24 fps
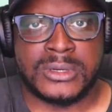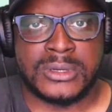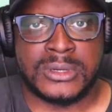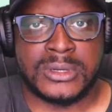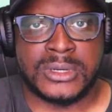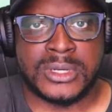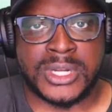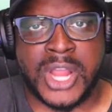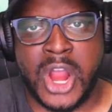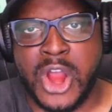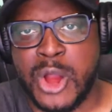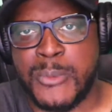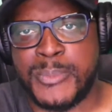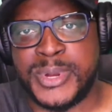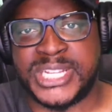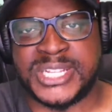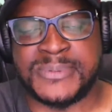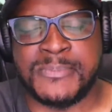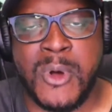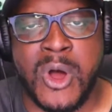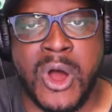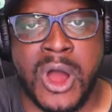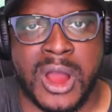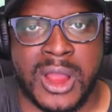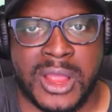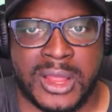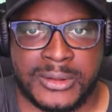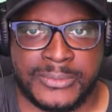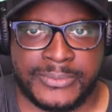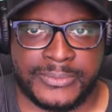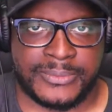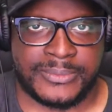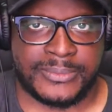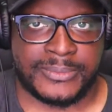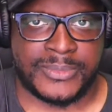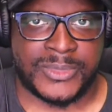Kirby Smart,
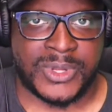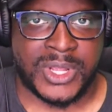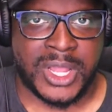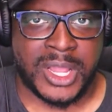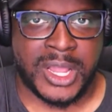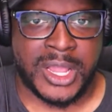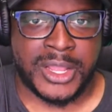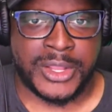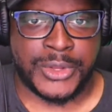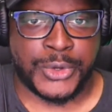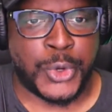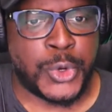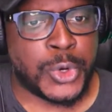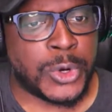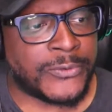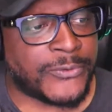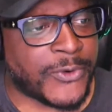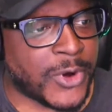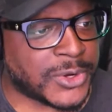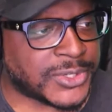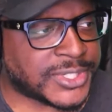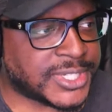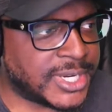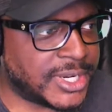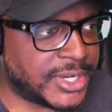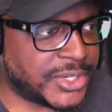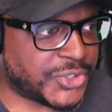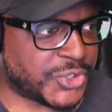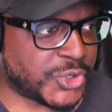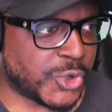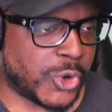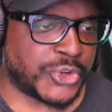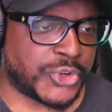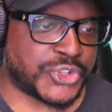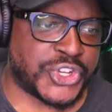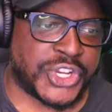University of
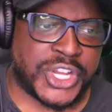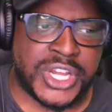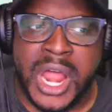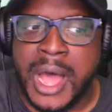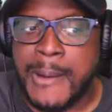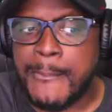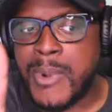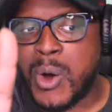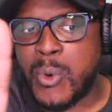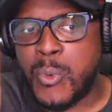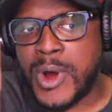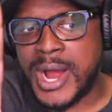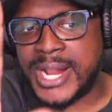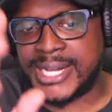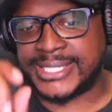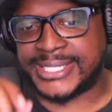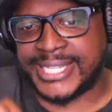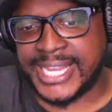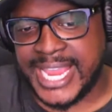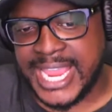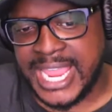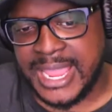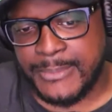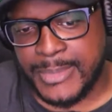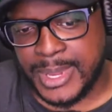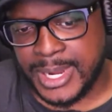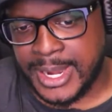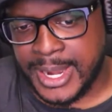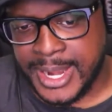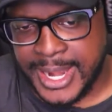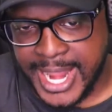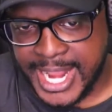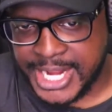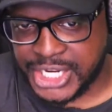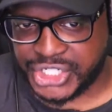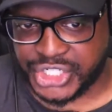Georgia, #1 team in the
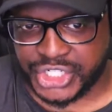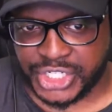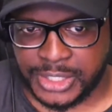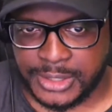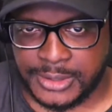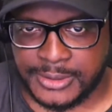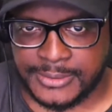nation.